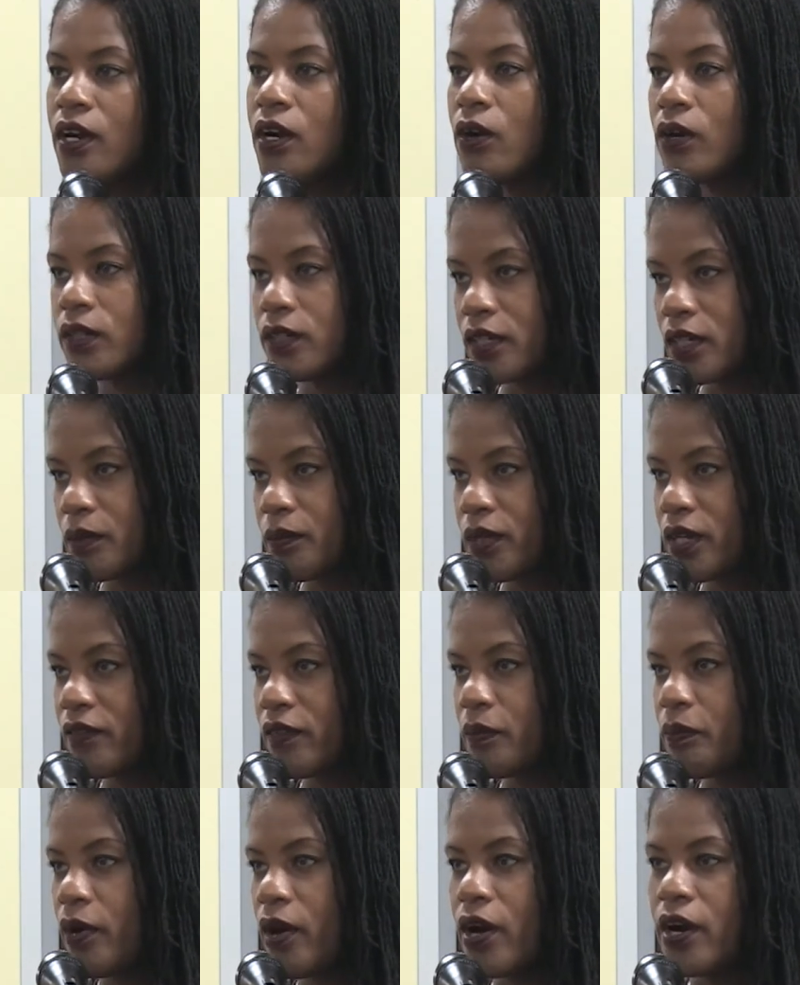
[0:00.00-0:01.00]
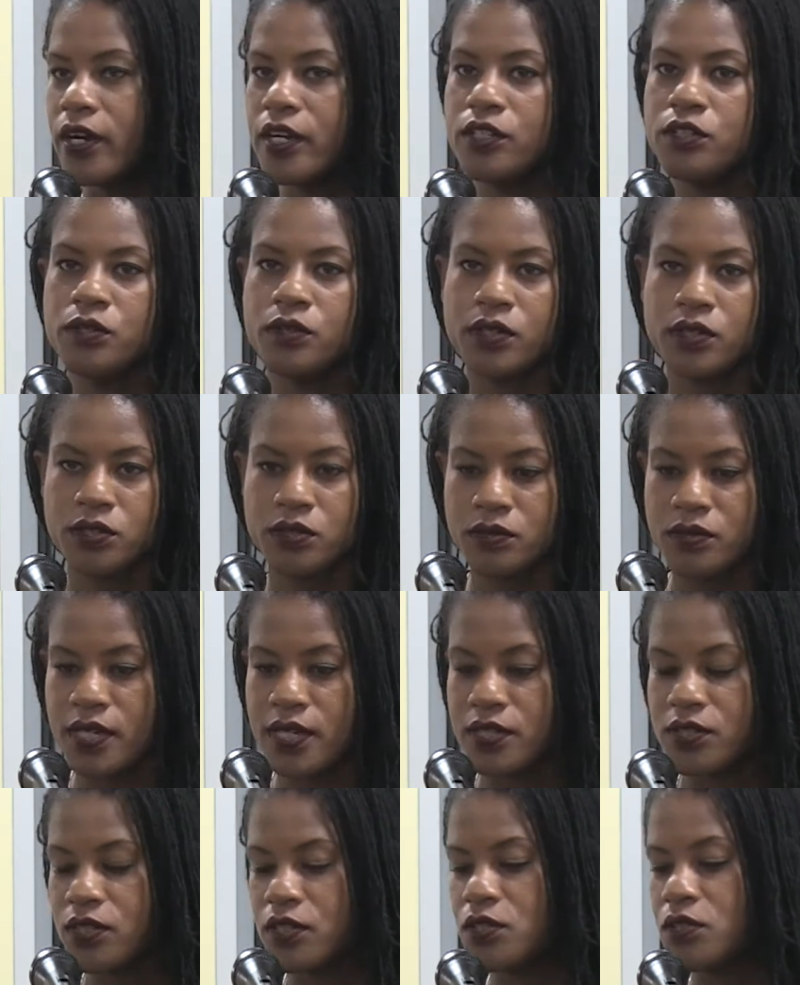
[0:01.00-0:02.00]
or a little bit of a park, and you can do
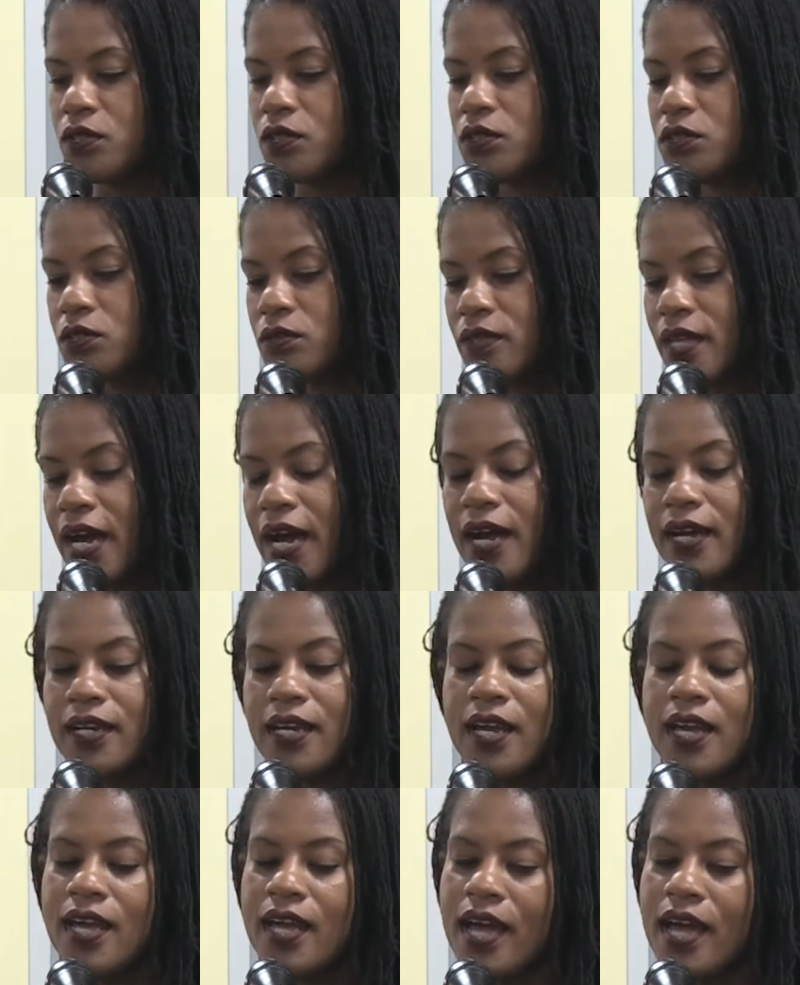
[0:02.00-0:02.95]
this and you can do that.